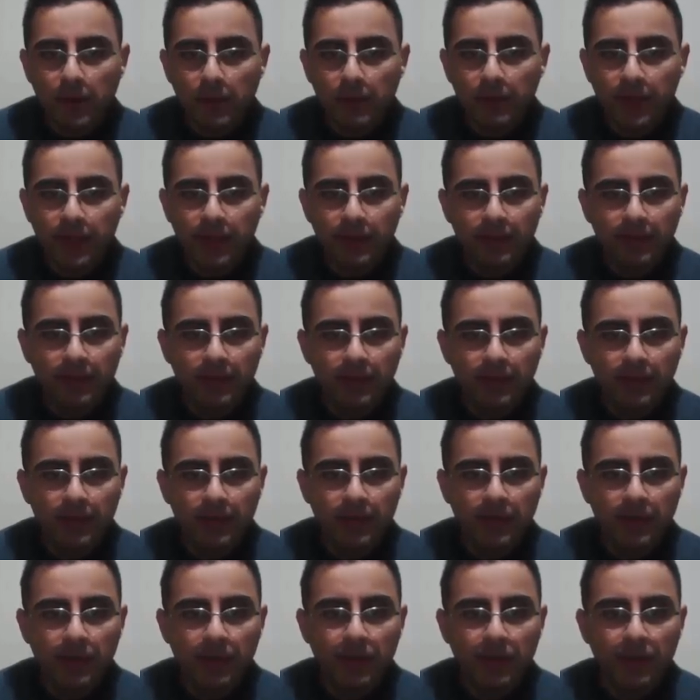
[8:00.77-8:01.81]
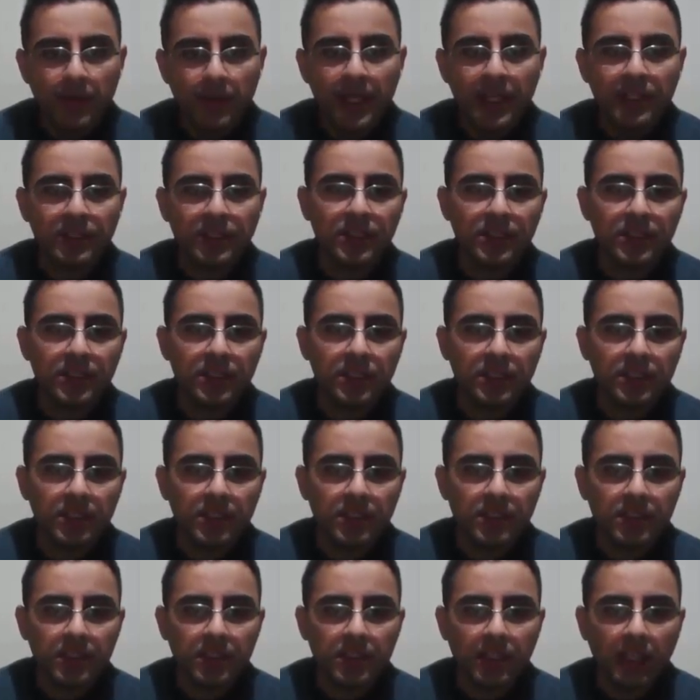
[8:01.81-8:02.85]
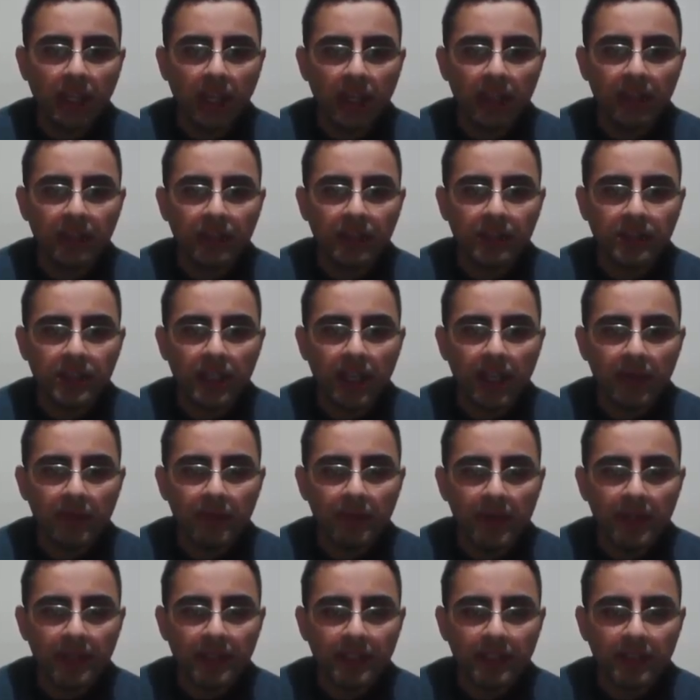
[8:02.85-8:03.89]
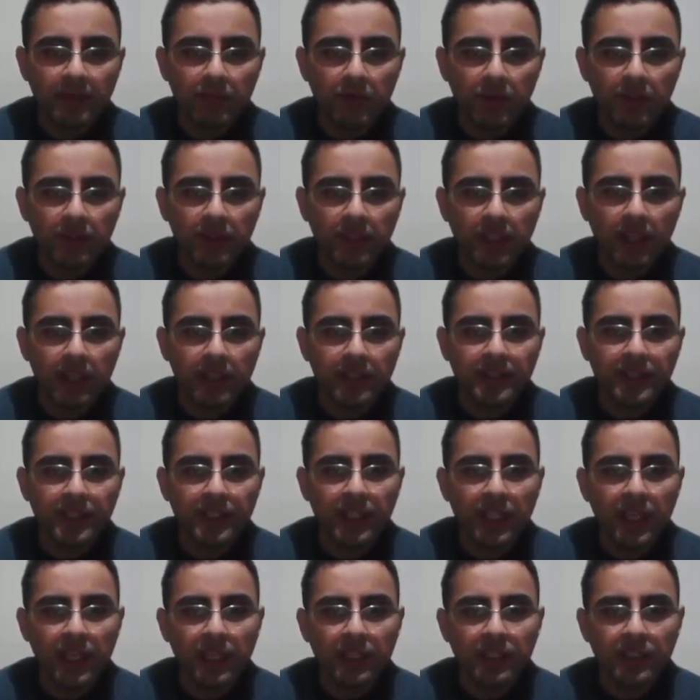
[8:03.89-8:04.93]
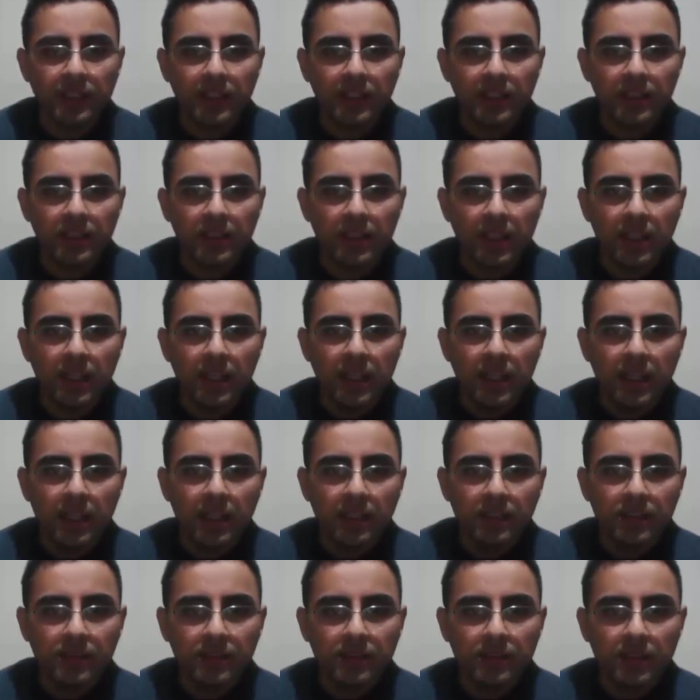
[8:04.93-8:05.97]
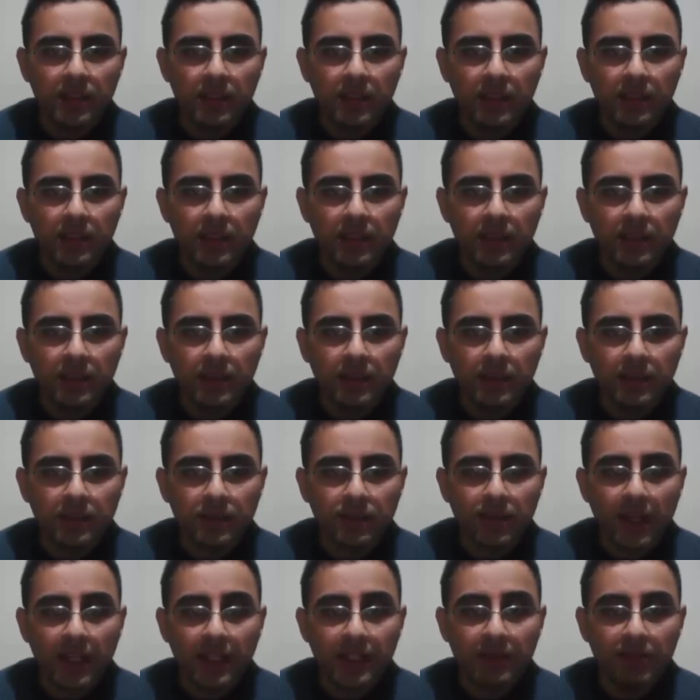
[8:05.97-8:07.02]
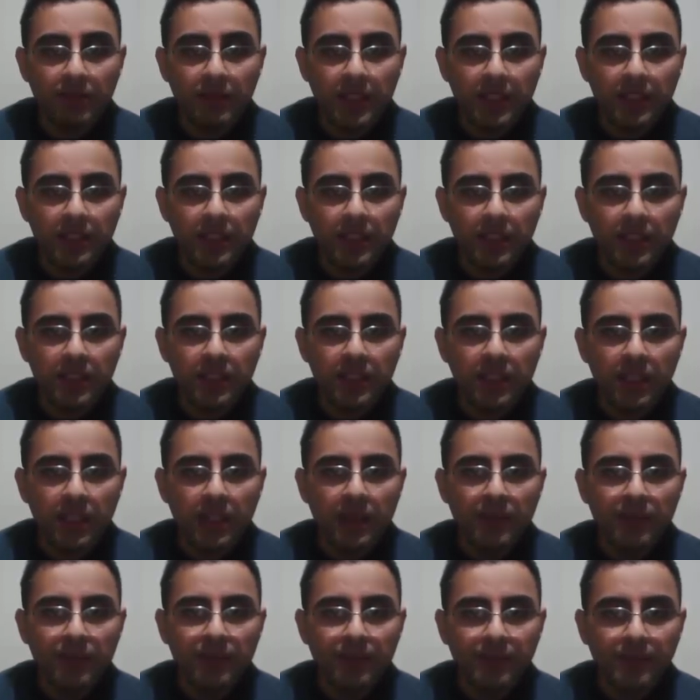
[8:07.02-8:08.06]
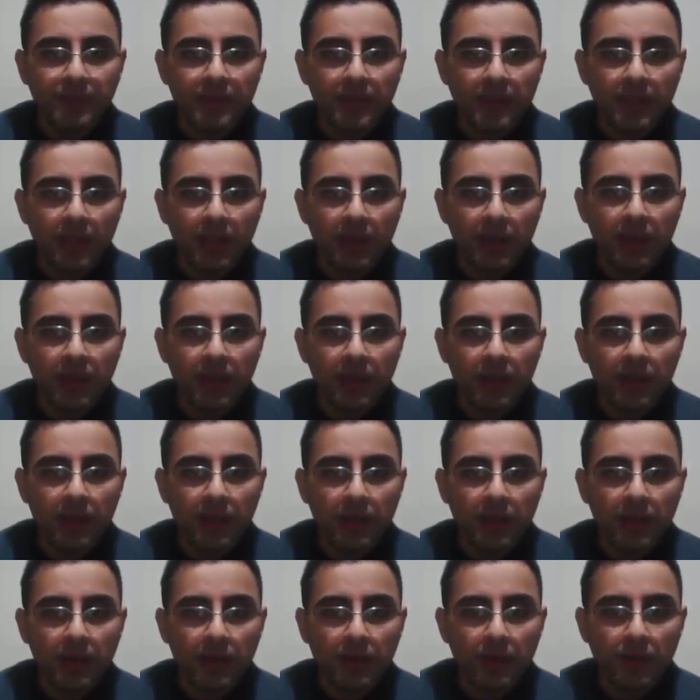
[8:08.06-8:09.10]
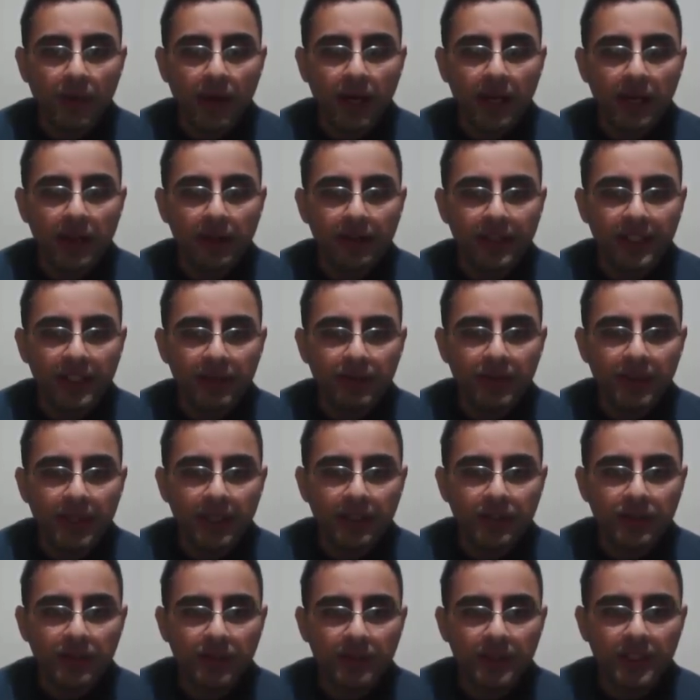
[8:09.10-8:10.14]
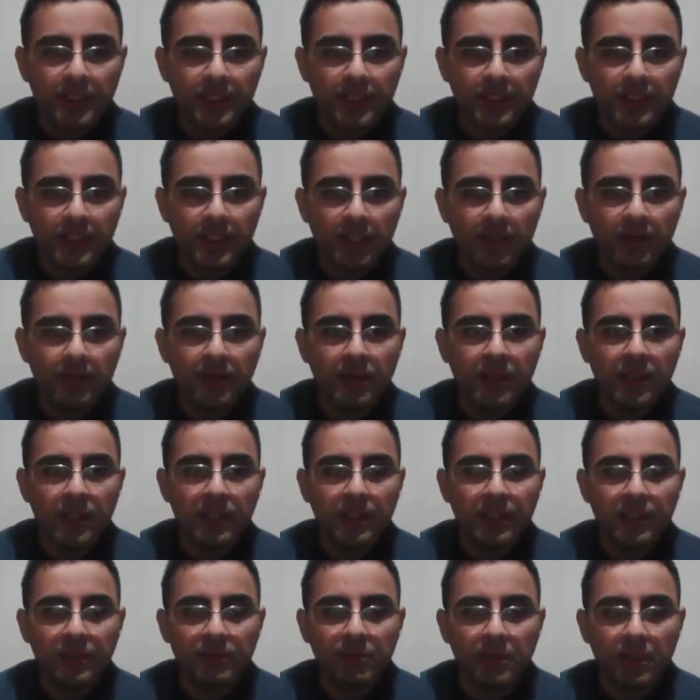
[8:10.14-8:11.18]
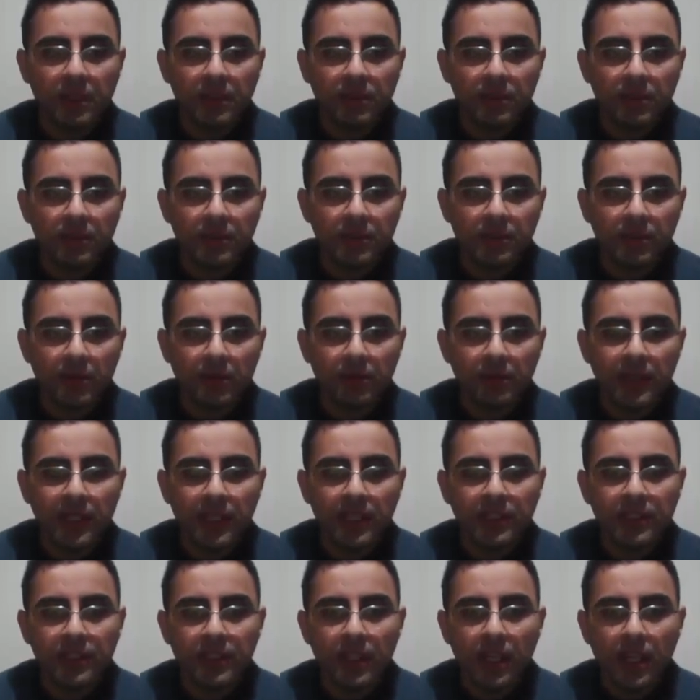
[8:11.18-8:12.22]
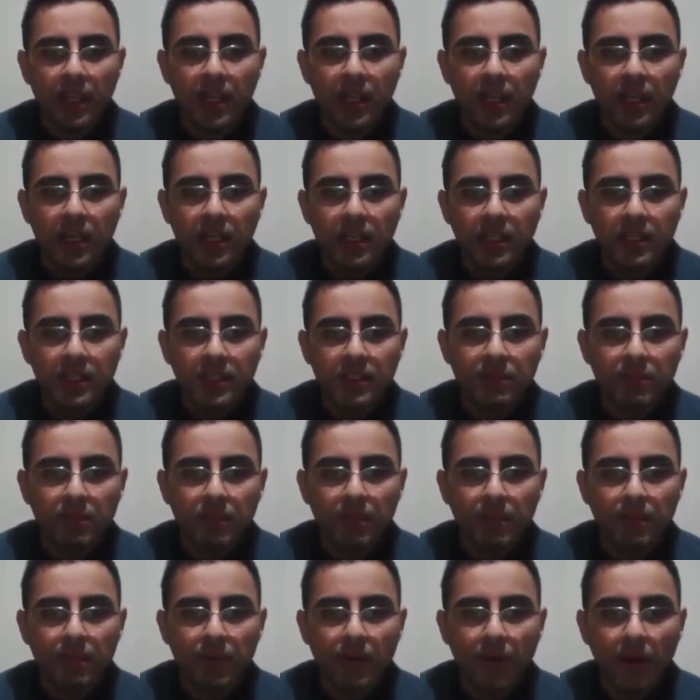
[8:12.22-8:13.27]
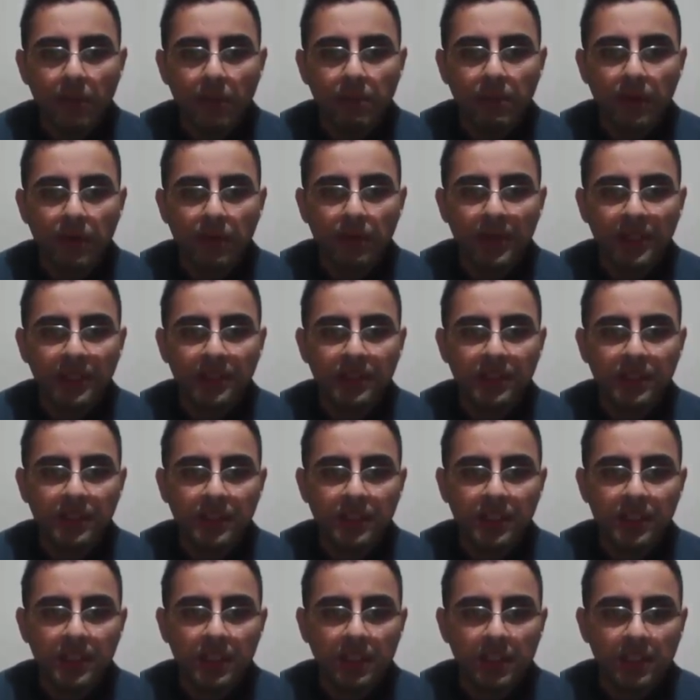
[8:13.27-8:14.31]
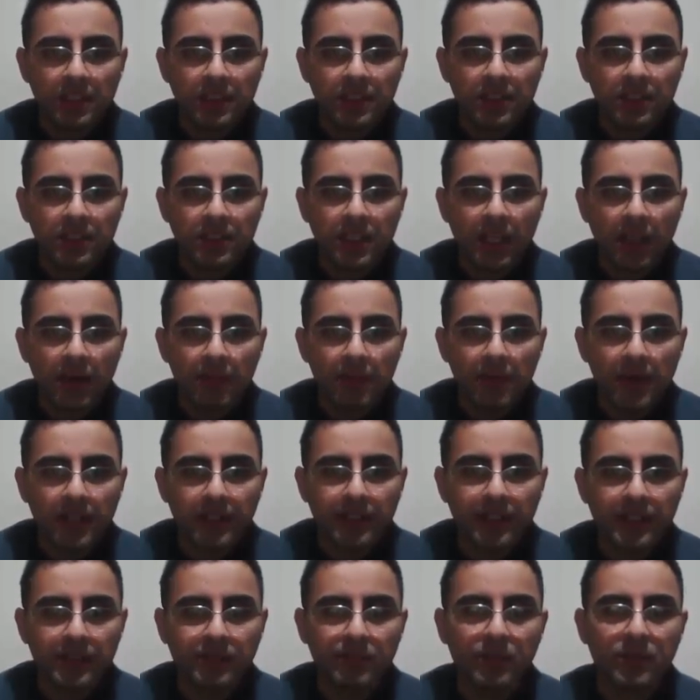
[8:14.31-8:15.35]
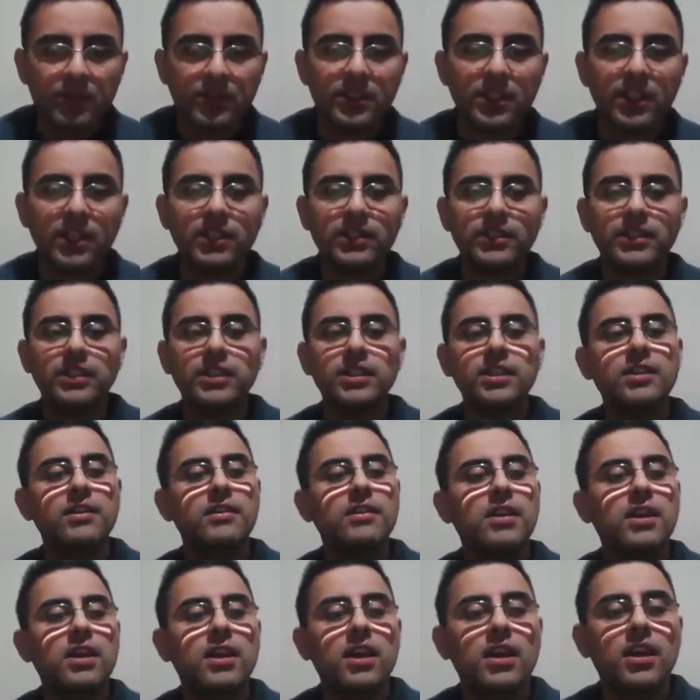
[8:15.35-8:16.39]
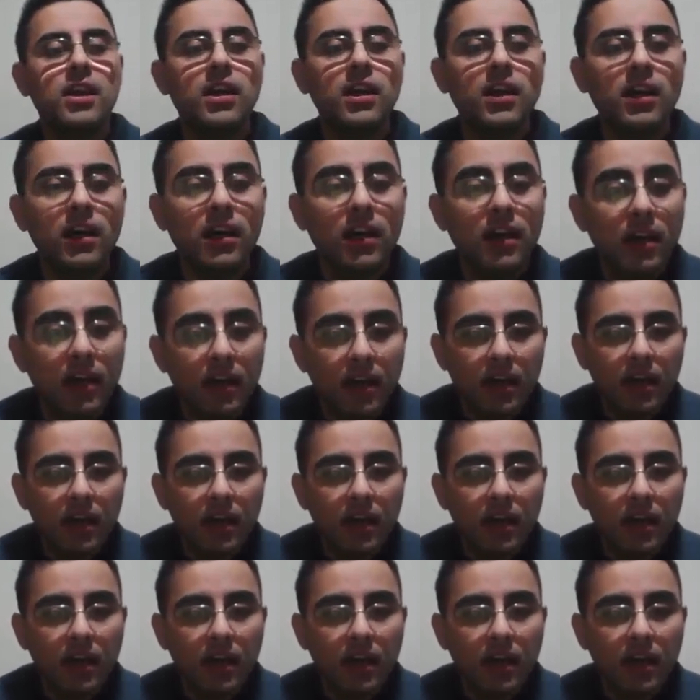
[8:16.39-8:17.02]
so it's problem when disease, disease has 10% mortality and it's uh, transmitted uh, via respiratory system, respiratory droplets. It's problem when disease has 10% mortality.